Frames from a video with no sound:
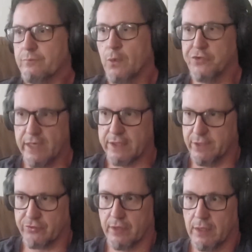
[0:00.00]
Once you get into
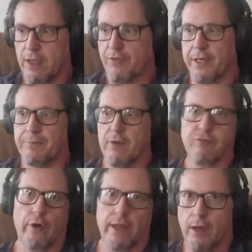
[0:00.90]
this 3 and
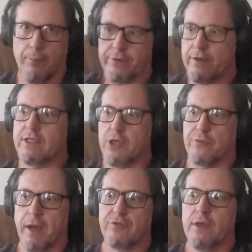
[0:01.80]
4 and upward digit
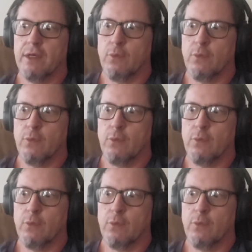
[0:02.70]
response,